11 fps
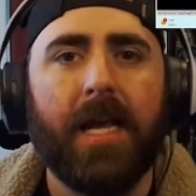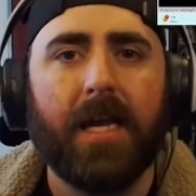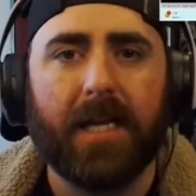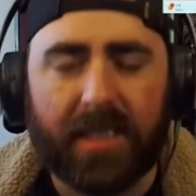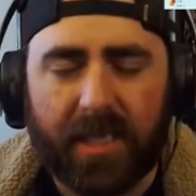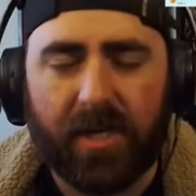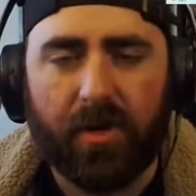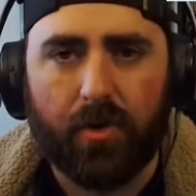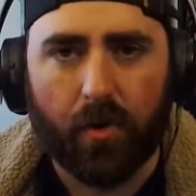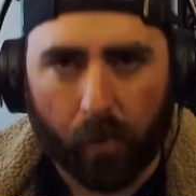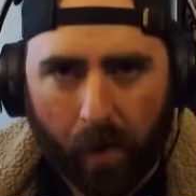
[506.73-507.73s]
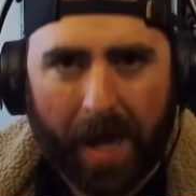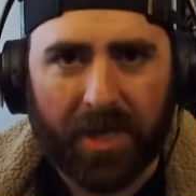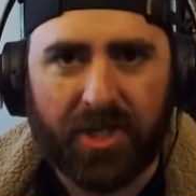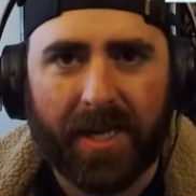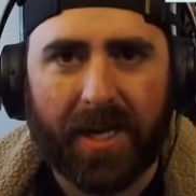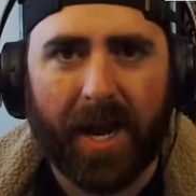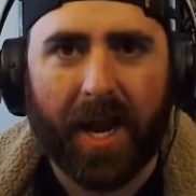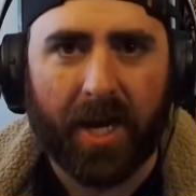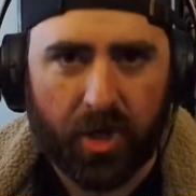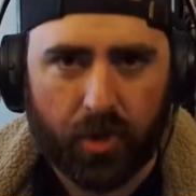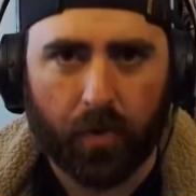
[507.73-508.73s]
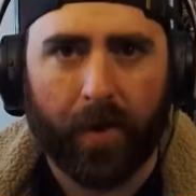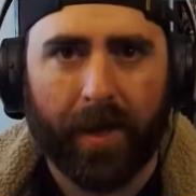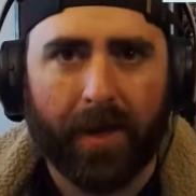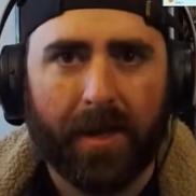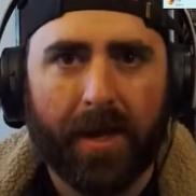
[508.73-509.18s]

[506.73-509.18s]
continue to watch it and enjoy it.